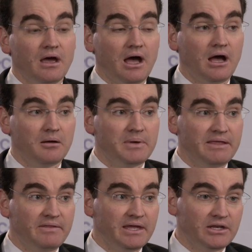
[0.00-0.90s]
Um,
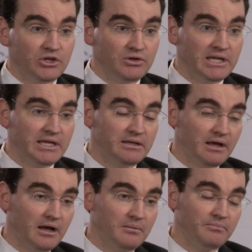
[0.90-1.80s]
and then you need
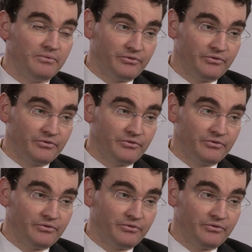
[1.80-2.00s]
um,